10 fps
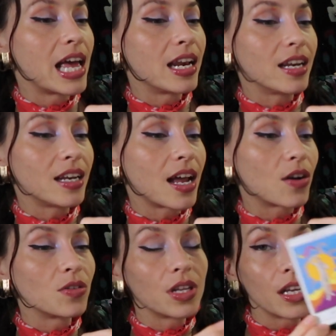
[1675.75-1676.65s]
and
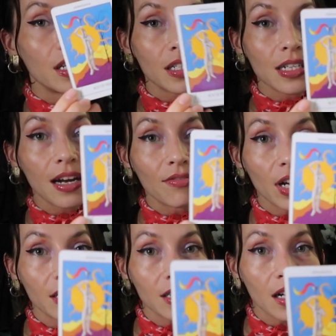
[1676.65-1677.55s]
not only does it
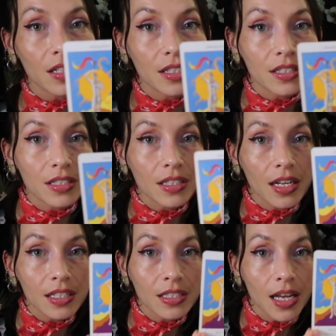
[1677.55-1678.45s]
have nice colors and
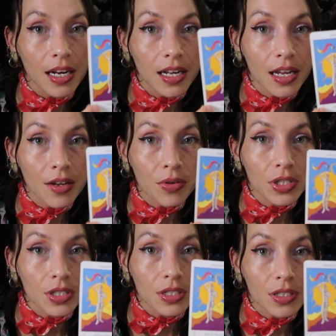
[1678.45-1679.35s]
like a sun in it,
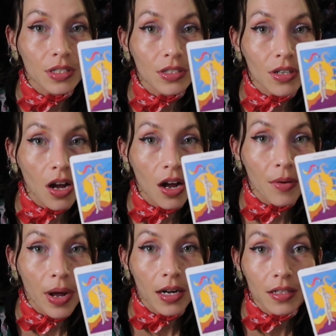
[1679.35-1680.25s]
which is
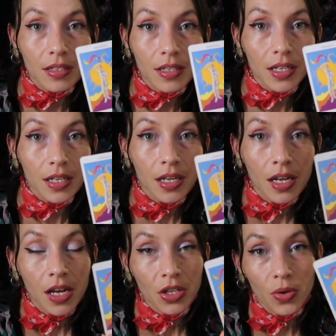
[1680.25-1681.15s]
automatically,
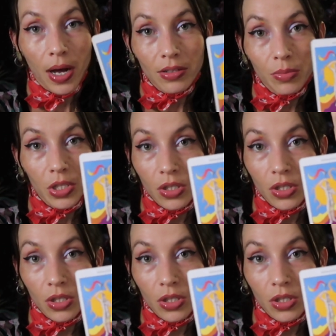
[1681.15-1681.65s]
you have to